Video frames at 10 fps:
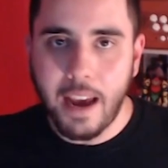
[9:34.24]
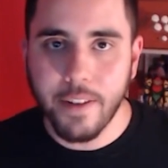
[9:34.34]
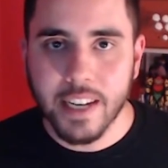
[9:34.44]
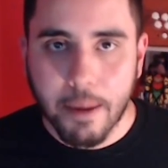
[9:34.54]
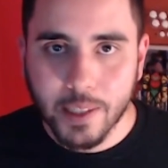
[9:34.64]

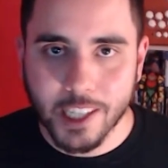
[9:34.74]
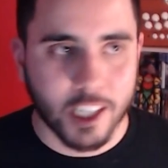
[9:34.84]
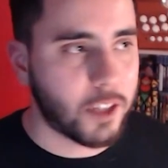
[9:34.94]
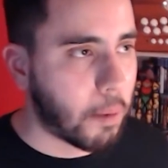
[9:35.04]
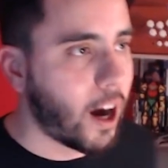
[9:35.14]
having
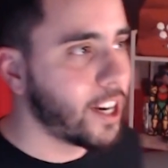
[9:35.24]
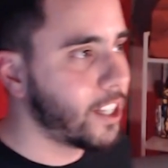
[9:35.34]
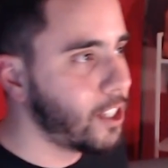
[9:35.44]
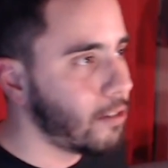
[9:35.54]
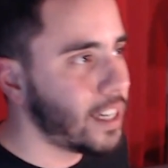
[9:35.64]
Nemesis spawn
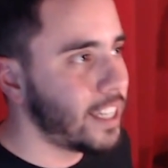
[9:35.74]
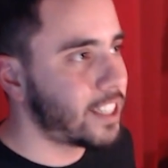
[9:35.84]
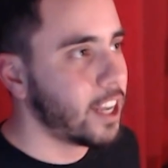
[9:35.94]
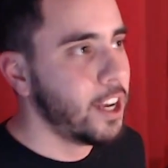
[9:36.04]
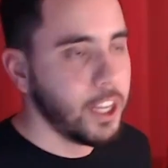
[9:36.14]
on you, and he's